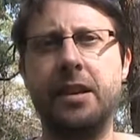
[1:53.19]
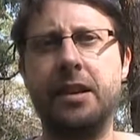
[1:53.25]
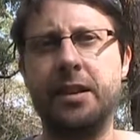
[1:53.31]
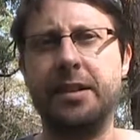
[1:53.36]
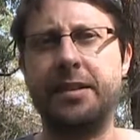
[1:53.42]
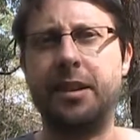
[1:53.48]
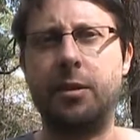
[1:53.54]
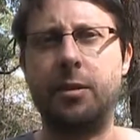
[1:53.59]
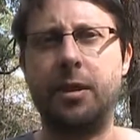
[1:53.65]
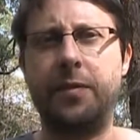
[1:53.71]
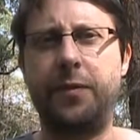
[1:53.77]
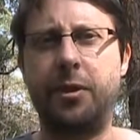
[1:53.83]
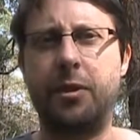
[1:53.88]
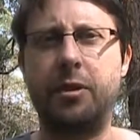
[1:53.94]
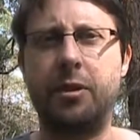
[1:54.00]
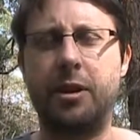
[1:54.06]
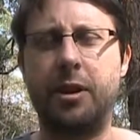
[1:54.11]
So if
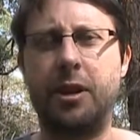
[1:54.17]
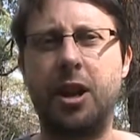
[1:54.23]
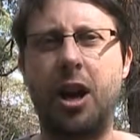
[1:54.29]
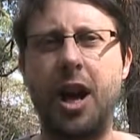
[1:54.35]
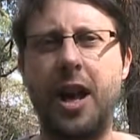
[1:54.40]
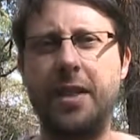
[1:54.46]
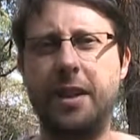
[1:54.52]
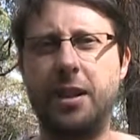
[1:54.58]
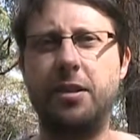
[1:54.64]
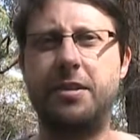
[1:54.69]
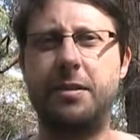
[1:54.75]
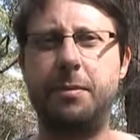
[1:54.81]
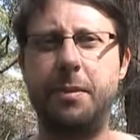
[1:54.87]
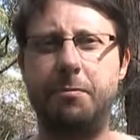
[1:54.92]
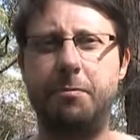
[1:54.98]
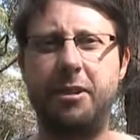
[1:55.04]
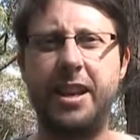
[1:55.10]
you're a guy that used to
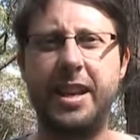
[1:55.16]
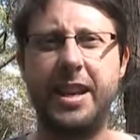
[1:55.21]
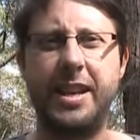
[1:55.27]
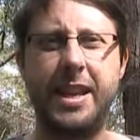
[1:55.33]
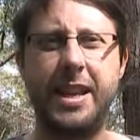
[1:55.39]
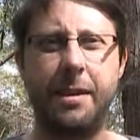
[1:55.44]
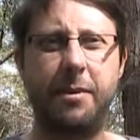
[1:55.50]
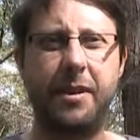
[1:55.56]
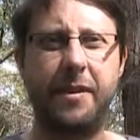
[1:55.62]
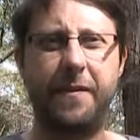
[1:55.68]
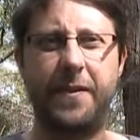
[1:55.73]
be pretty inhibited